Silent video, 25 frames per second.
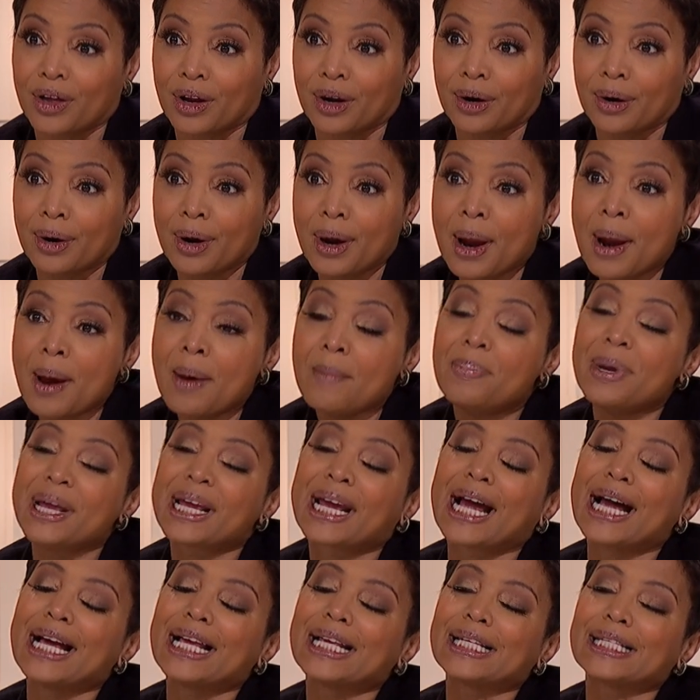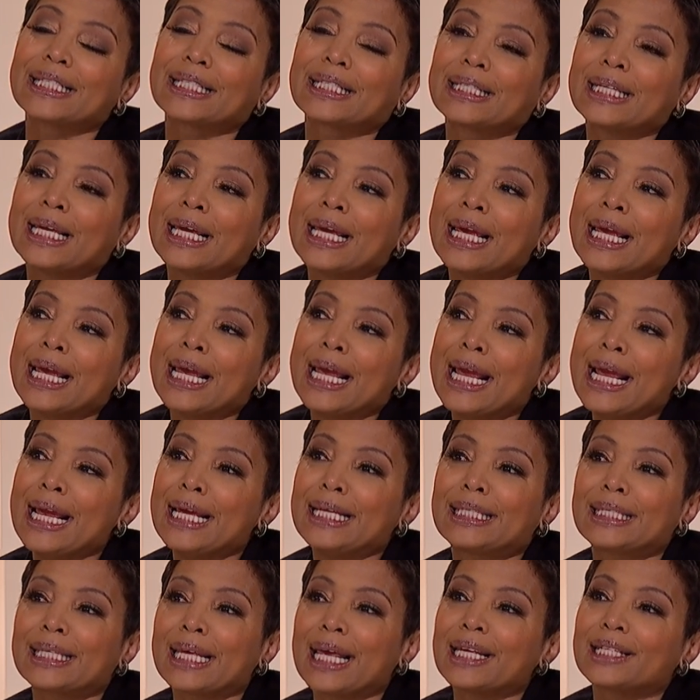Yeah. Oh my because God.
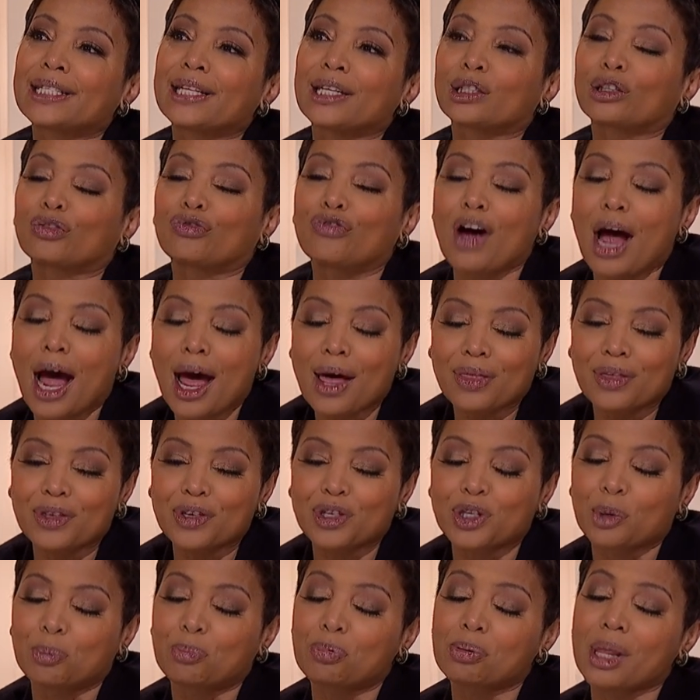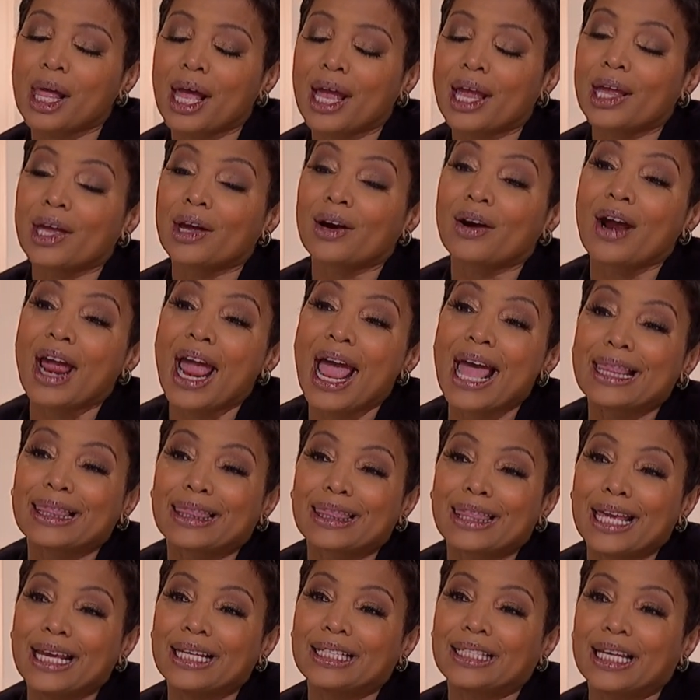he says his father's a player and
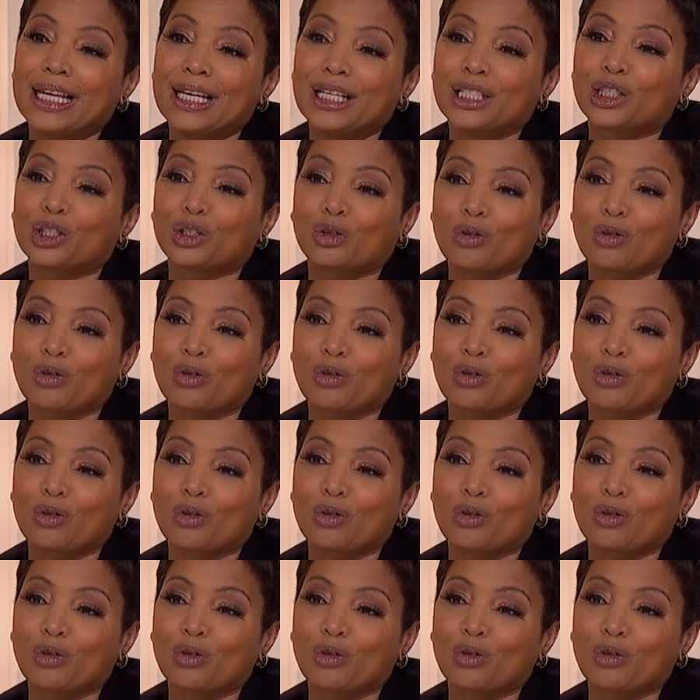thinks he's